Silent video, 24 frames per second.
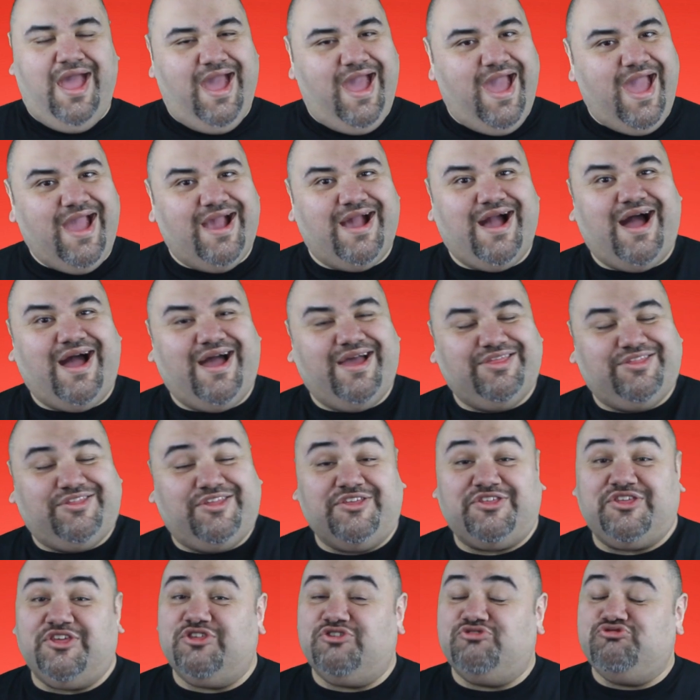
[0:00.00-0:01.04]
Hey guys,
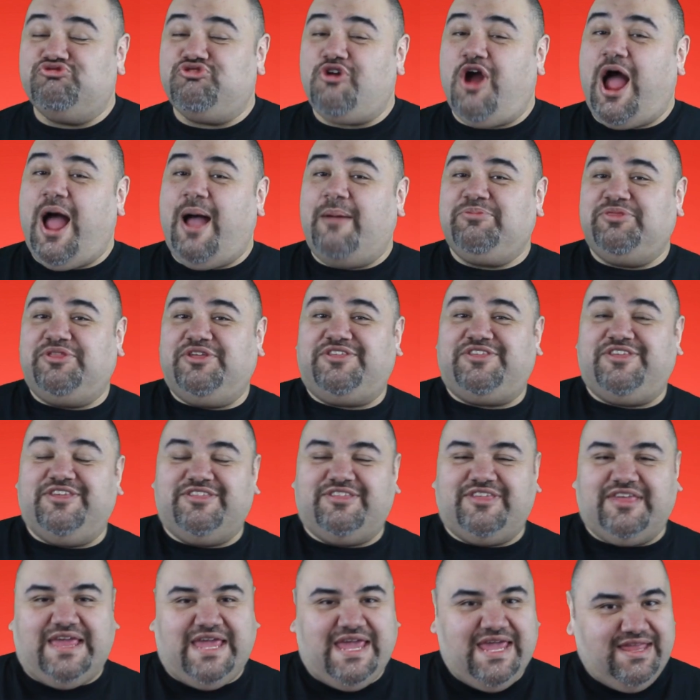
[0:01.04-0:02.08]
this is Rob. This
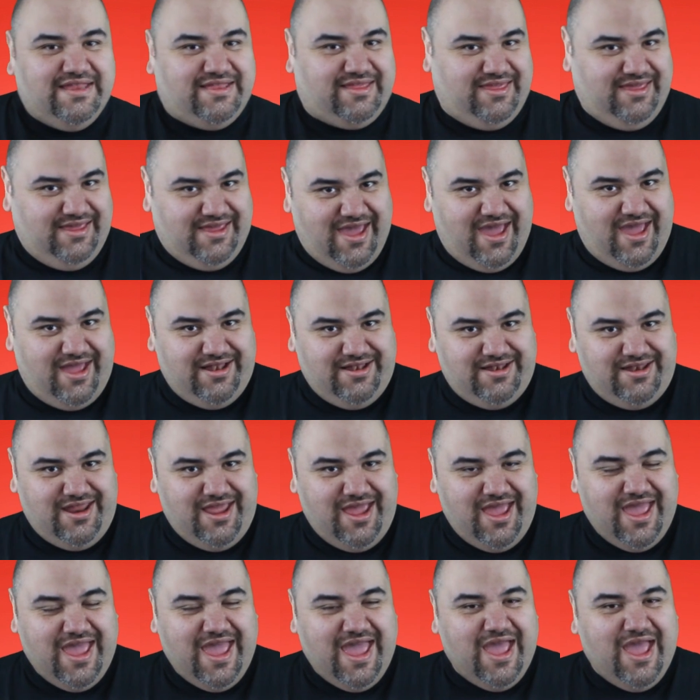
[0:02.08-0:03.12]
is E.T.N.
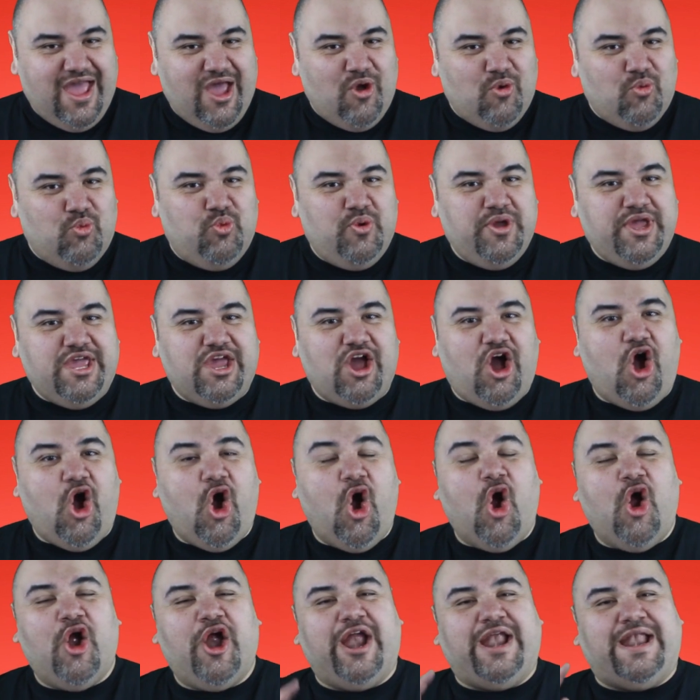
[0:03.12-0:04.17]
We
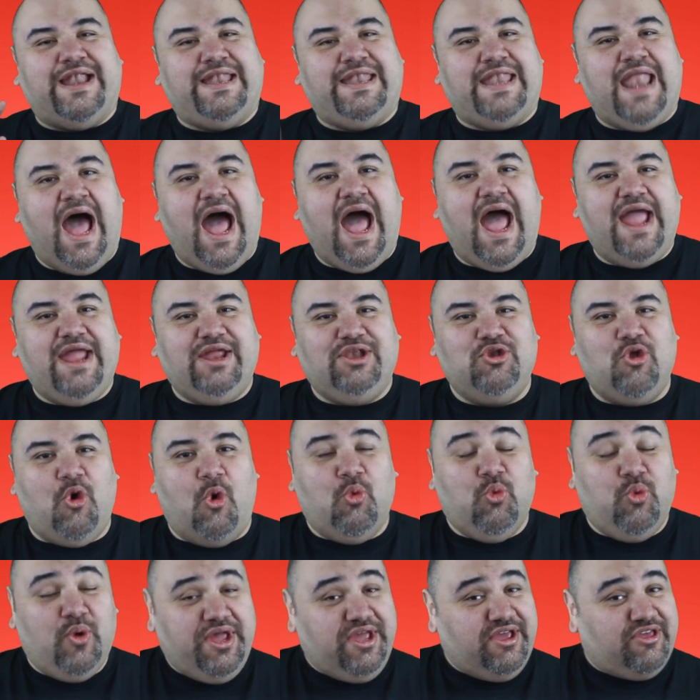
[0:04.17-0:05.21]
are
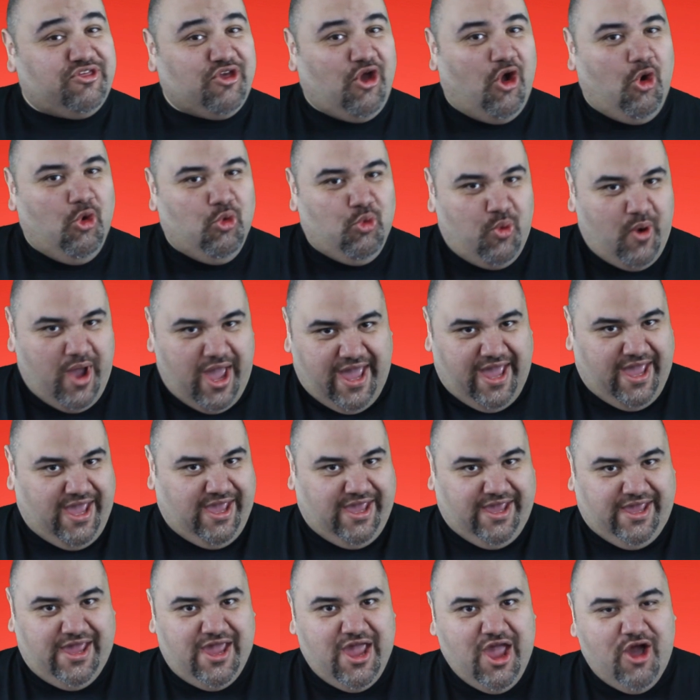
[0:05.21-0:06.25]
9 weeks
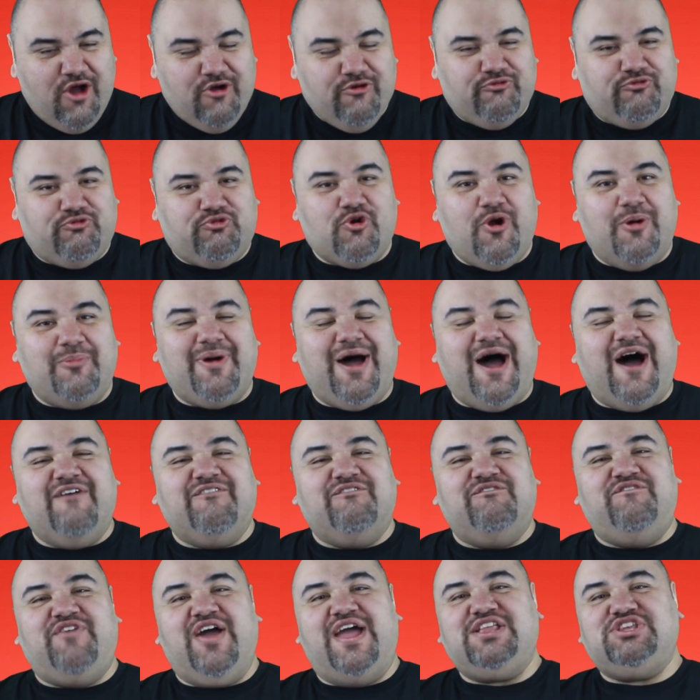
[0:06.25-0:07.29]
away from
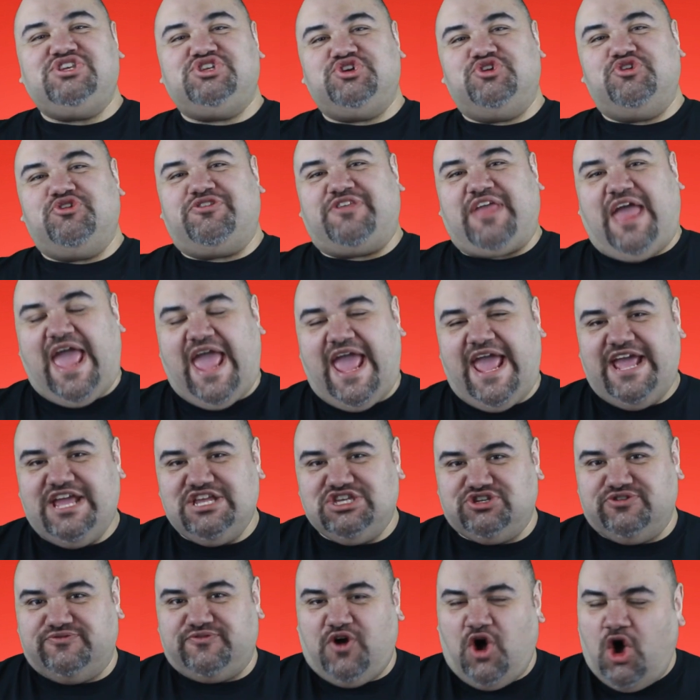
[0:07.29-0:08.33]
Avengers
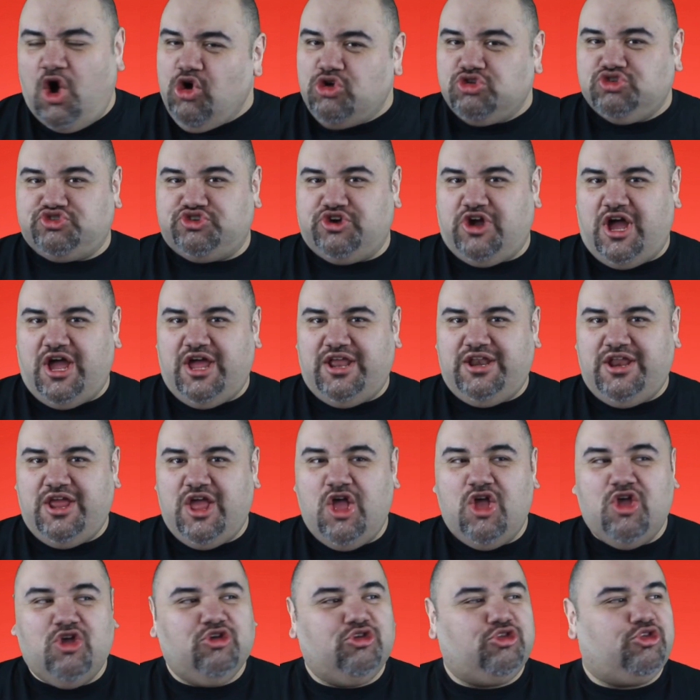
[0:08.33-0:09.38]
Age of Ultron,
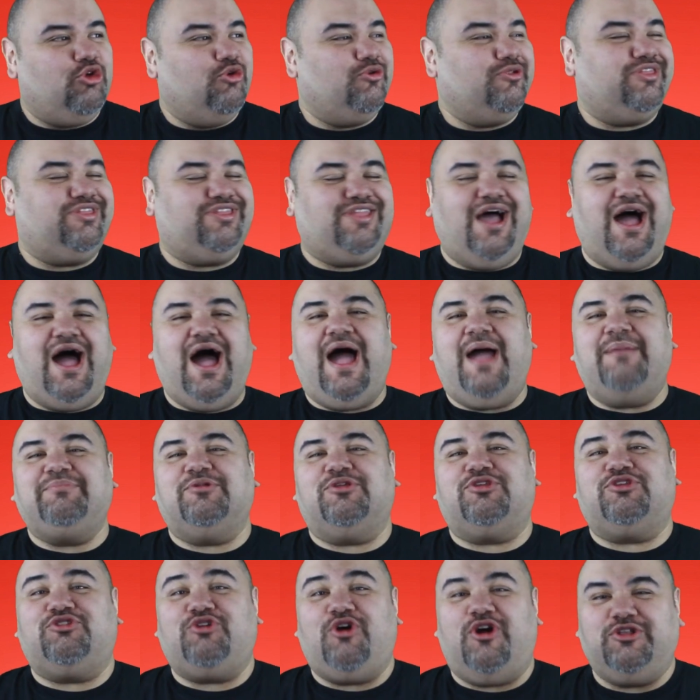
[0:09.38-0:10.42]
so it's time to
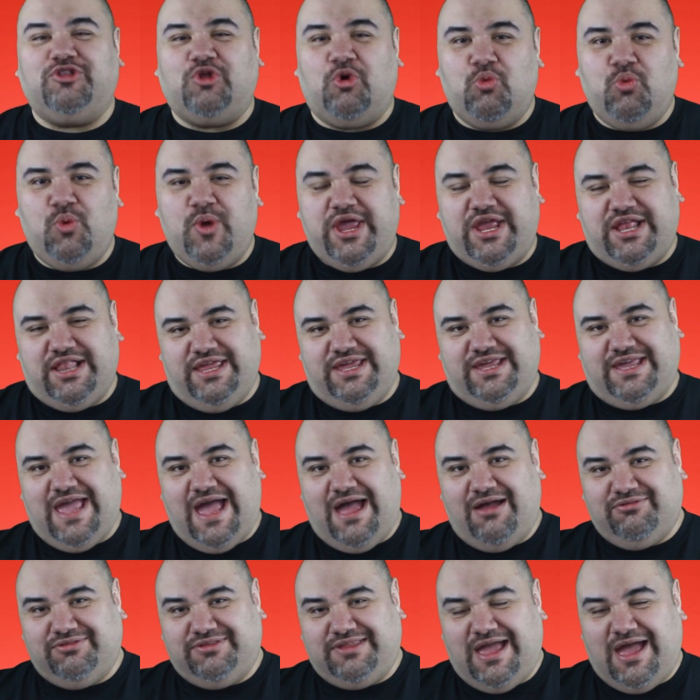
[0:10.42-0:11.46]
start the weekly
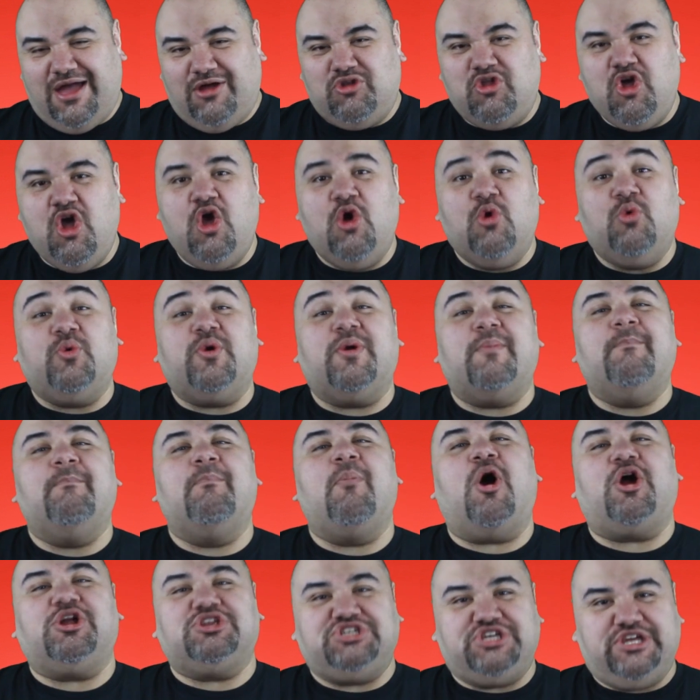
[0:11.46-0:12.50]
countdown. We're
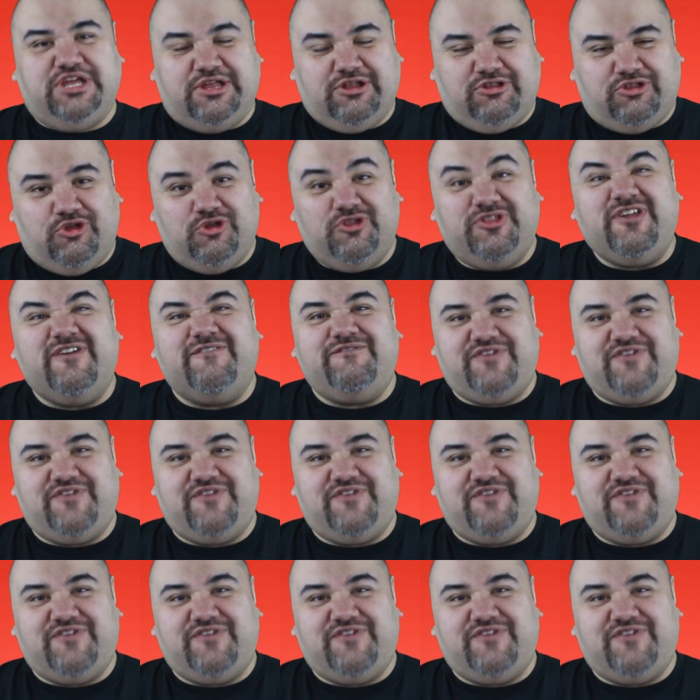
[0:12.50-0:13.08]
marching to the